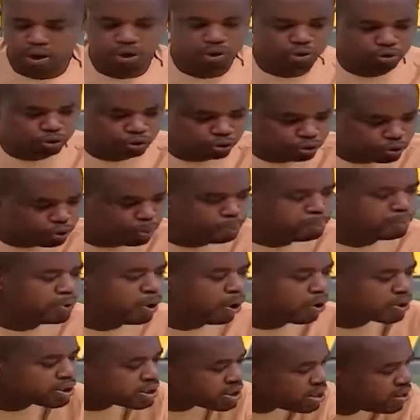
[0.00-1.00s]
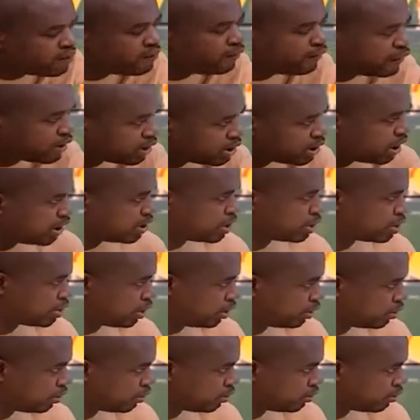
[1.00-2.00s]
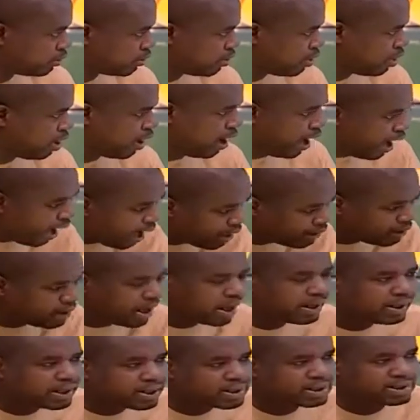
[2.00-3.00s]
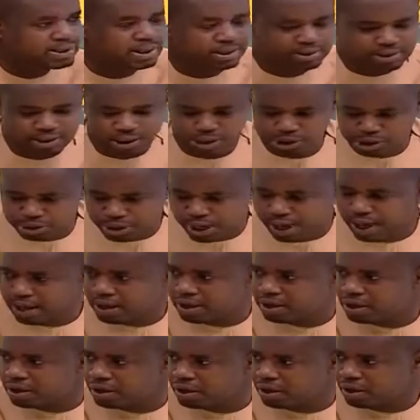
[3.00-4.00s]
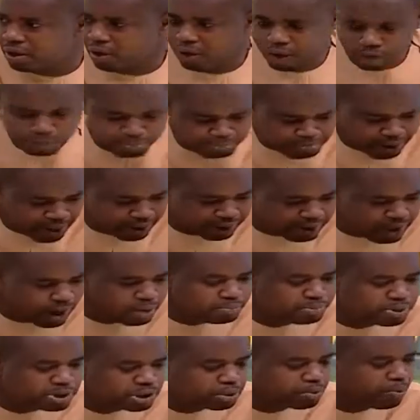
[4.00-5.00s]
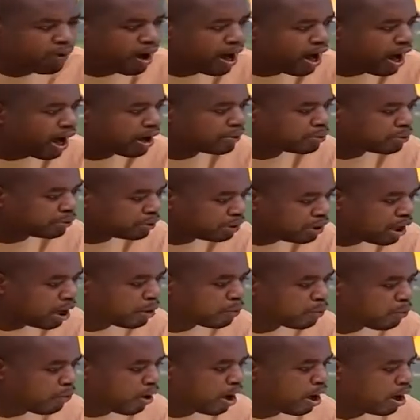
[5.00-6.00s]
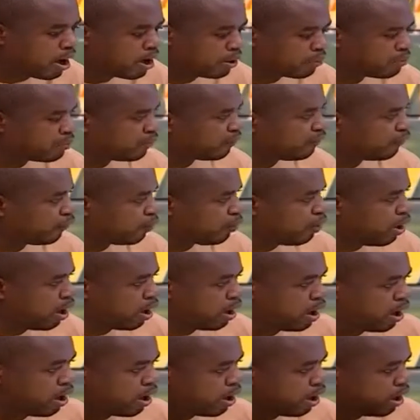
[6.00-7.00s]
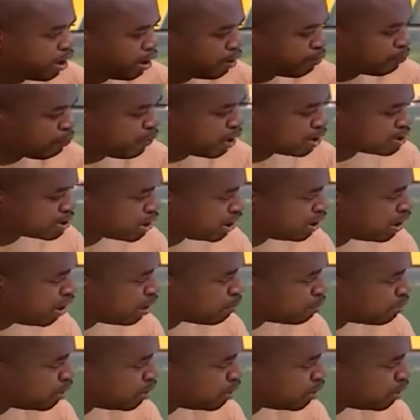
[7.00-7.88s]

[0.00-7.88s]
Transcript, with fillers: dubious invitation under the signature of Madame Tiwa Addo-Danquah Ekufu, uh, uh, what's her name,